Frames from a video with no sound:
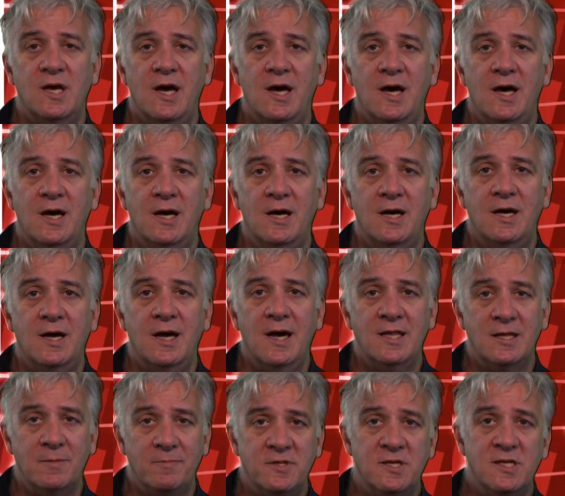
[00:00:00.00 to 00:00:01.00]

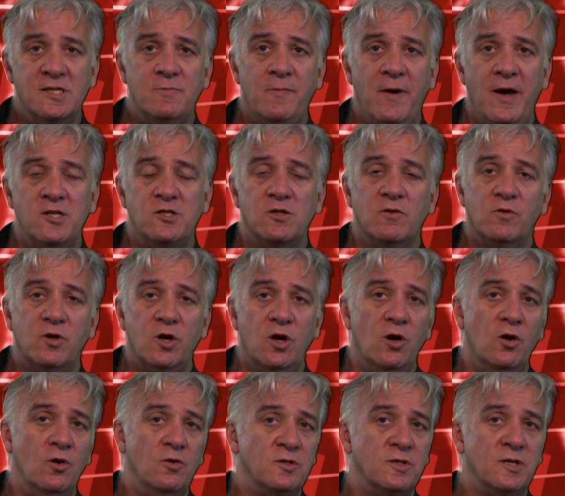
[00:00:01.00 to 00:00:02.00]
and the participation of
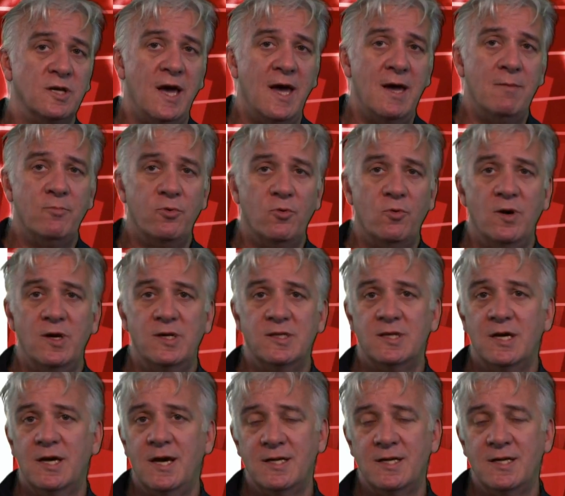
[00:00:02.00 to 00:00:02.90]
girls and boys